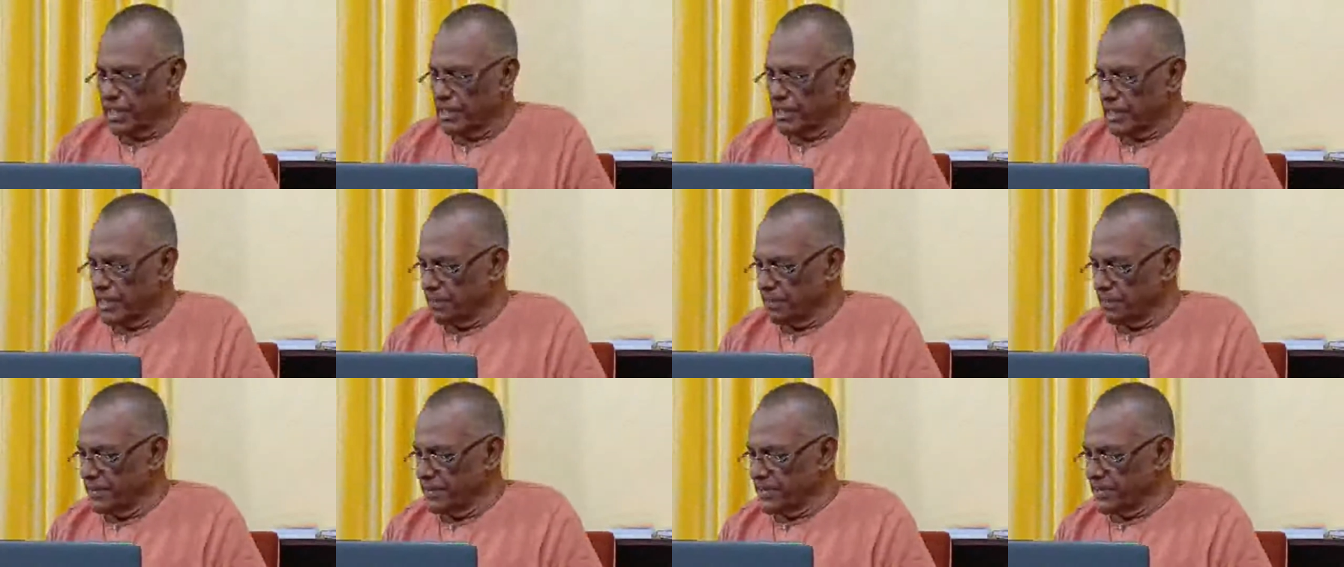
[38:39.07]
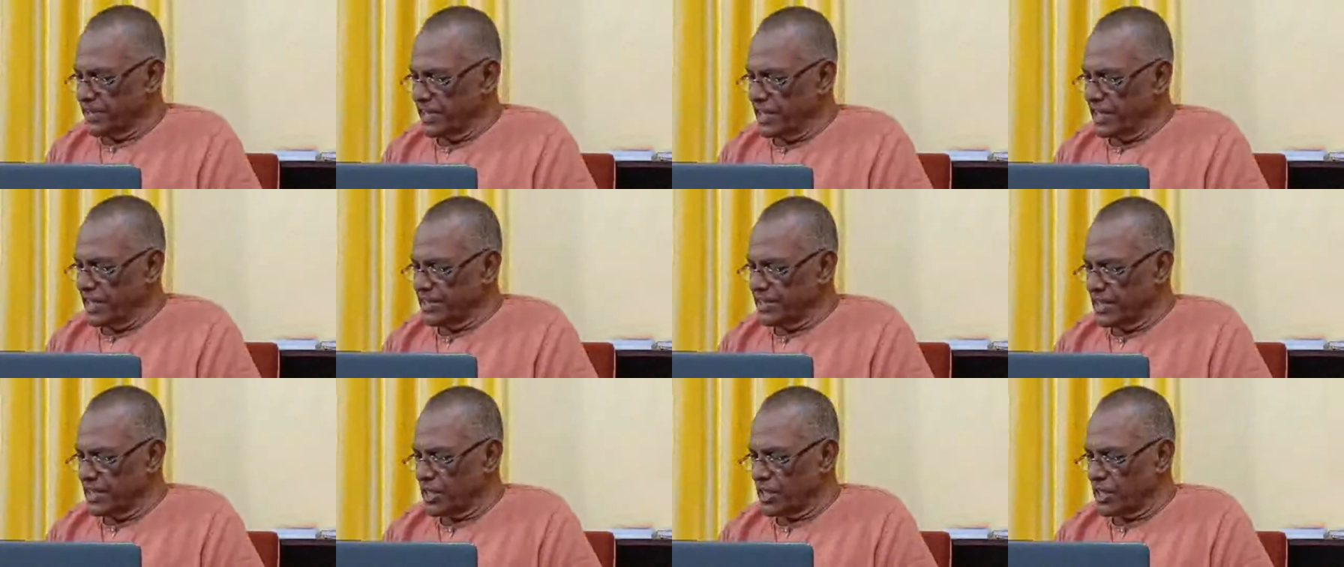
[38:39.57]
That means
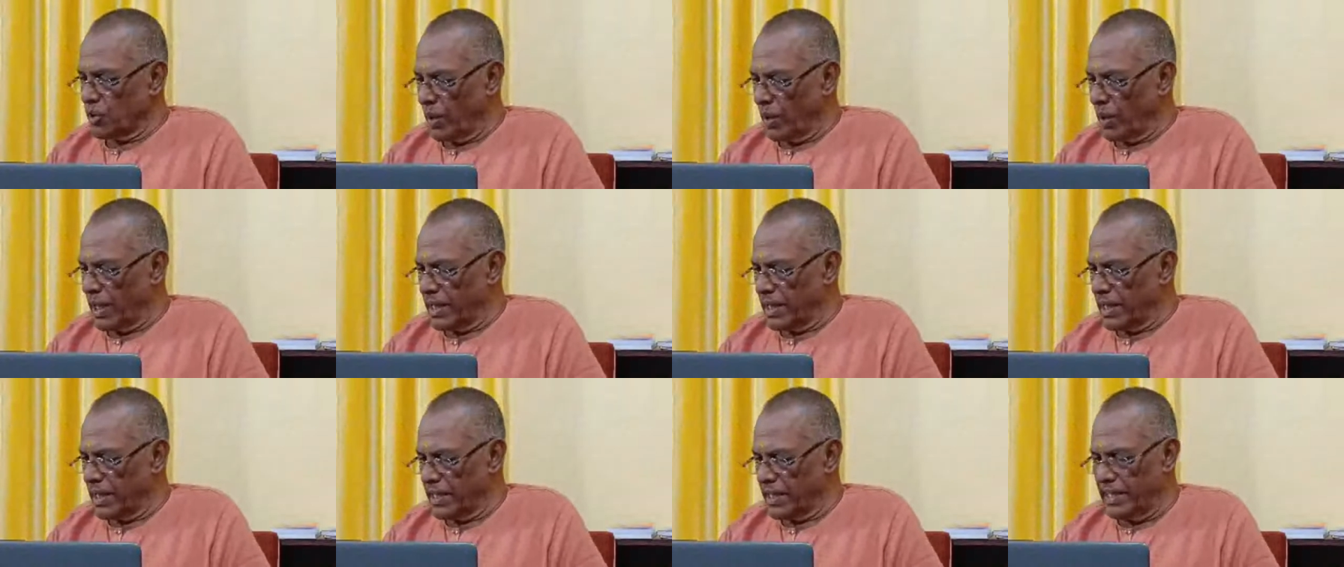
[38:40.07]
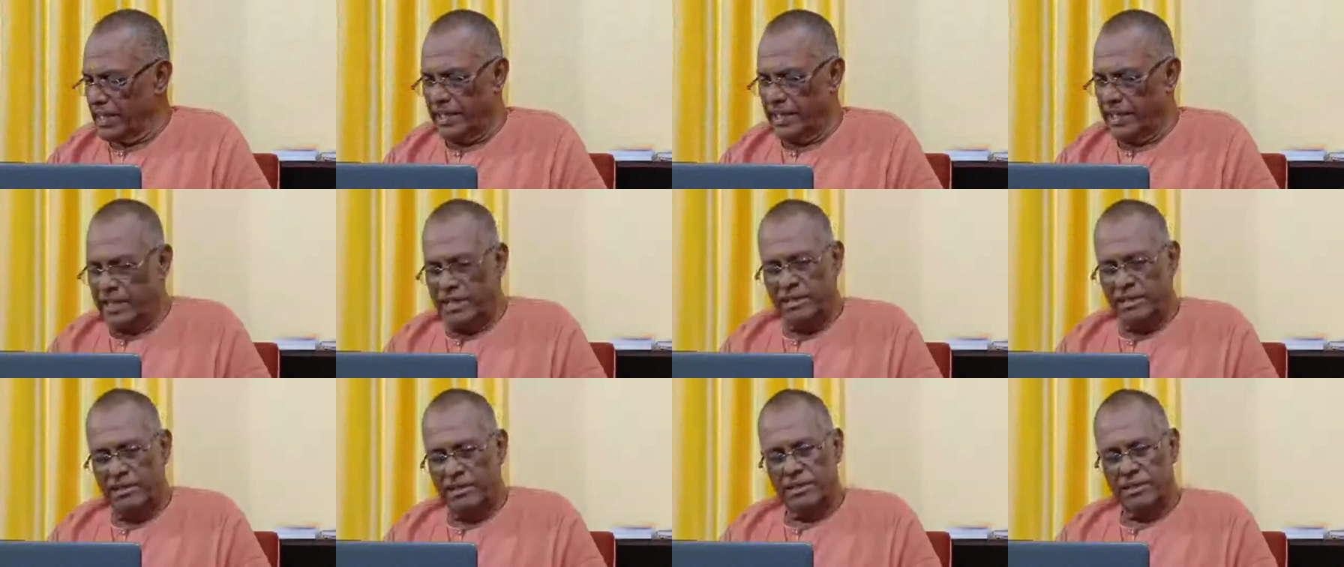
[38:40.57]
she doesn't require
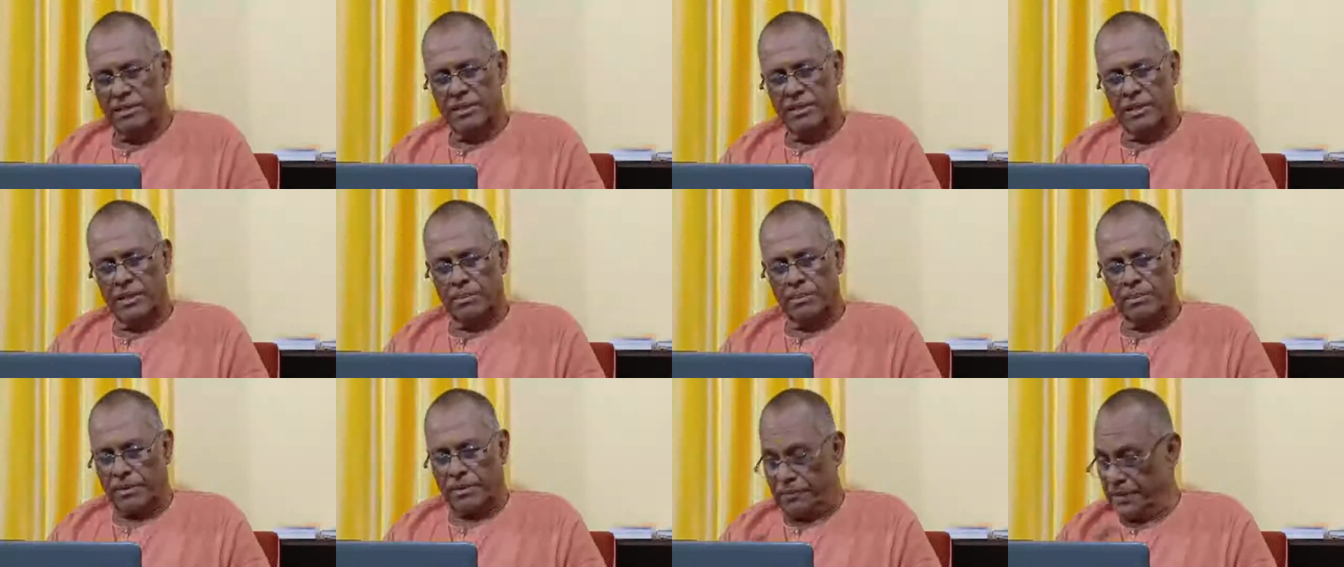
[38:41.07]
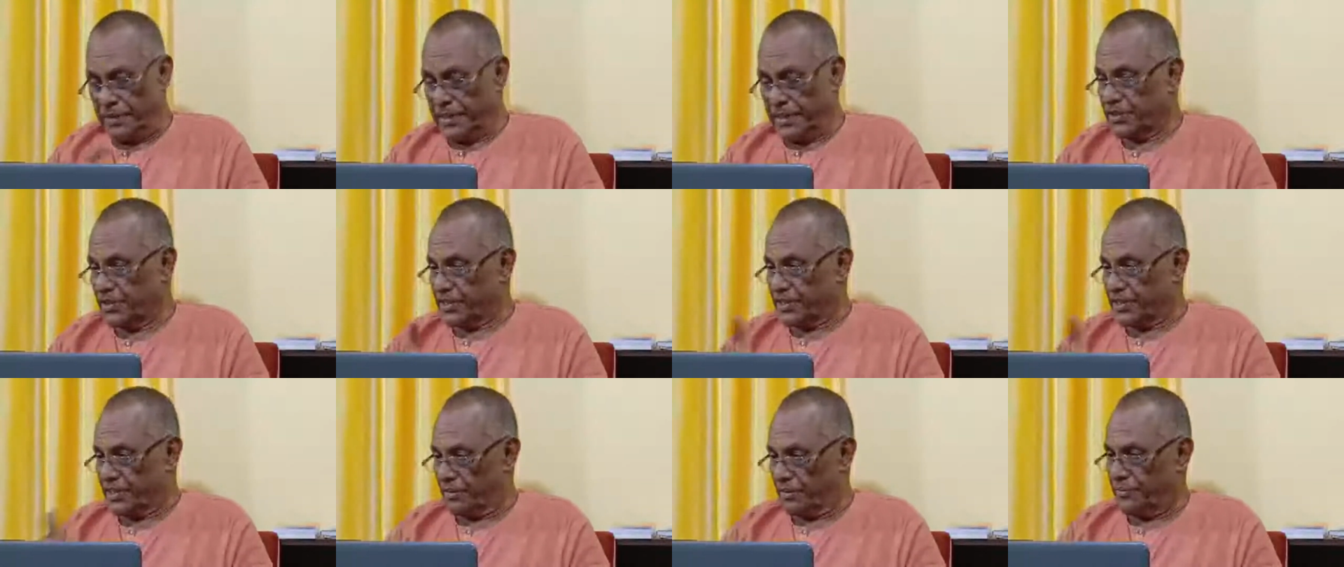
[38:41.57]
any prefix
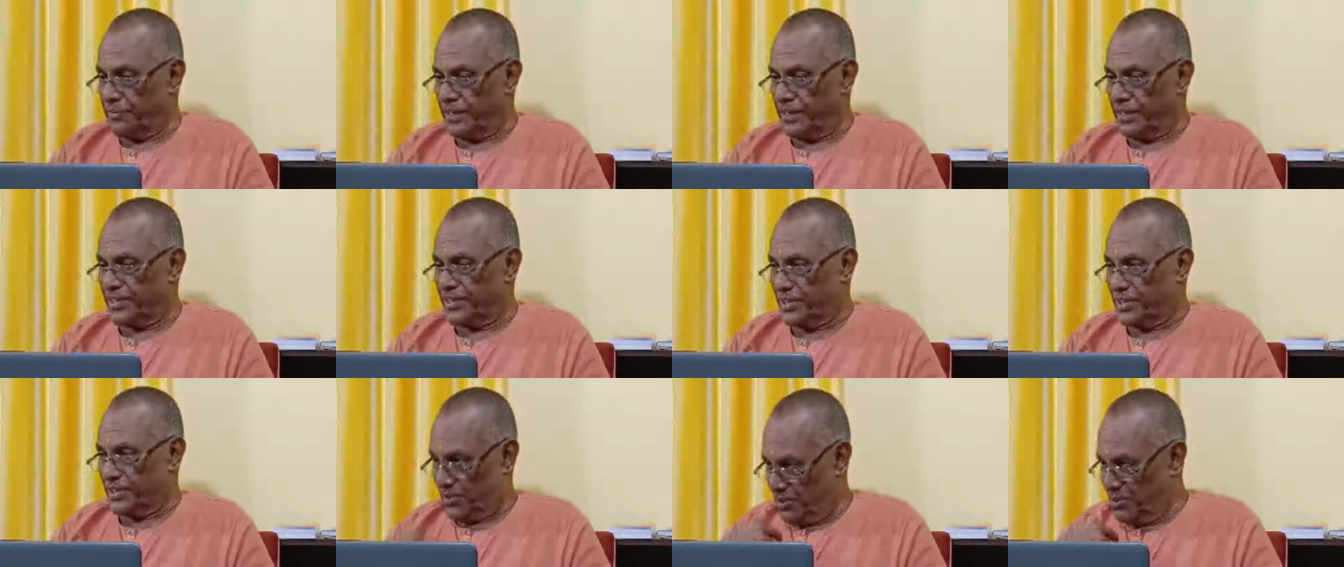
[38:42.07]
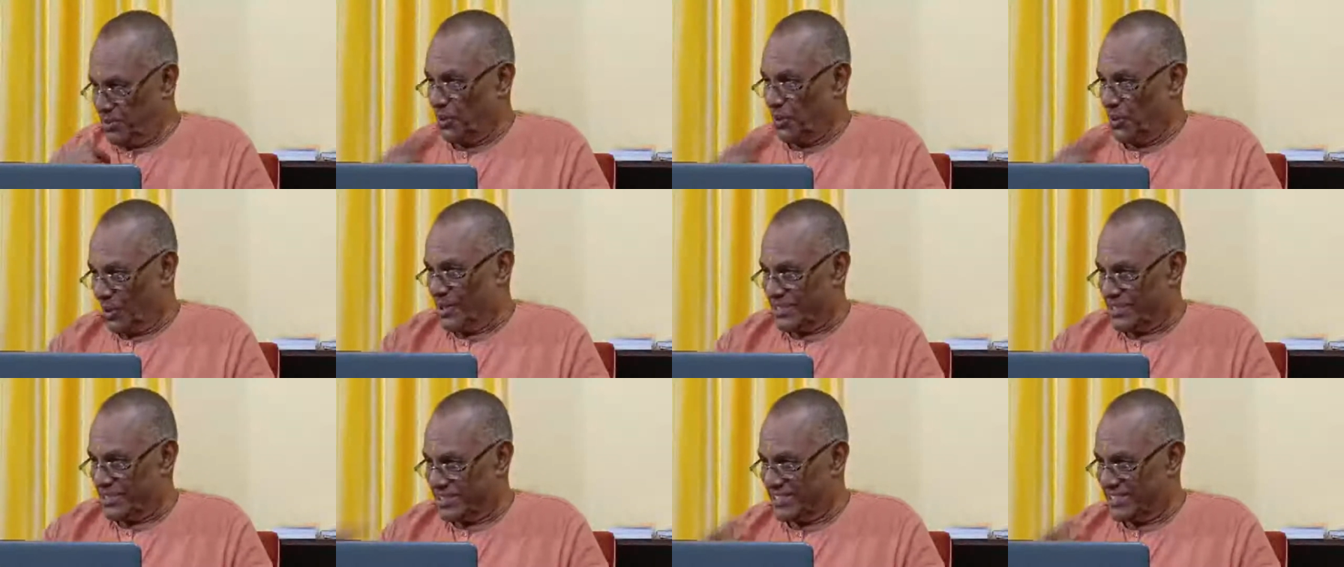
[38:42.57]
or suffix to know us.